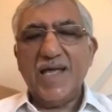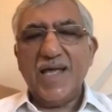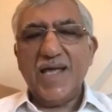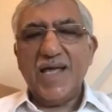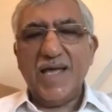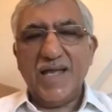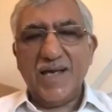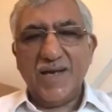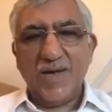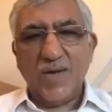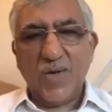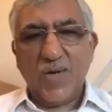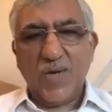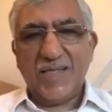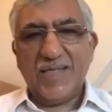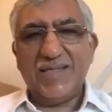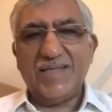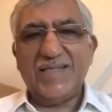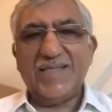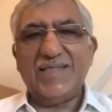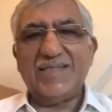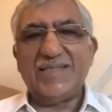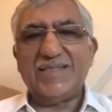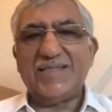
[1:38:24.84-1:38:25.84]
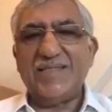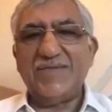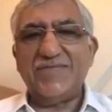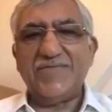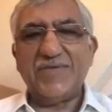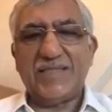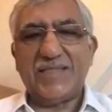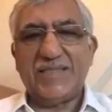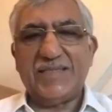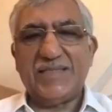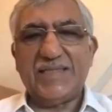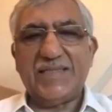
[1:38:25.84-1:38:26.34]
in these
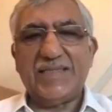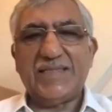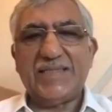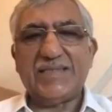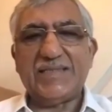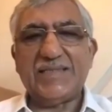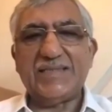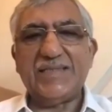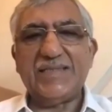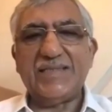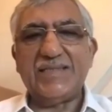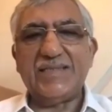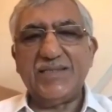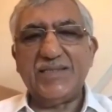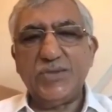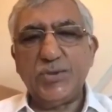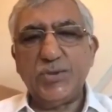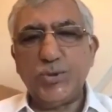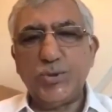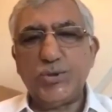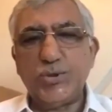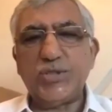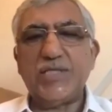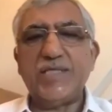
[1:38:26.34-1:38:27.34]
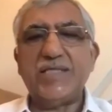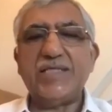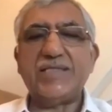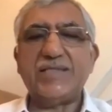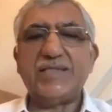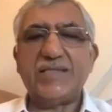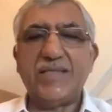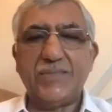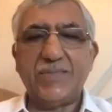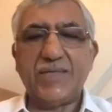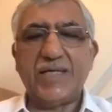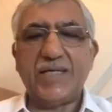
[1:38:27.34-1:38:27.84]
difficult cases is usually
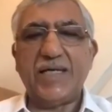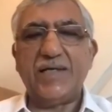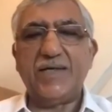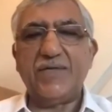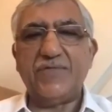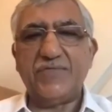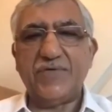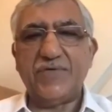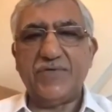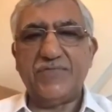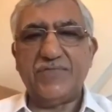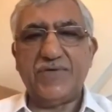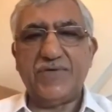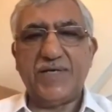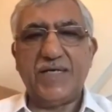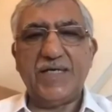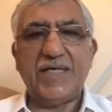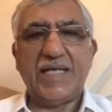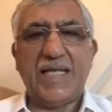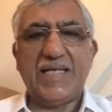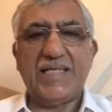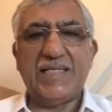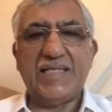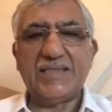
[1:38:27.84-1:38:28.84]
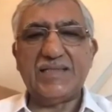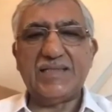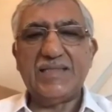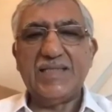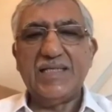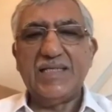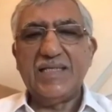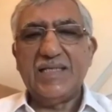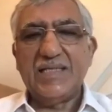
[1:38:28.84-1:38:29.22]
some kind of a frontalis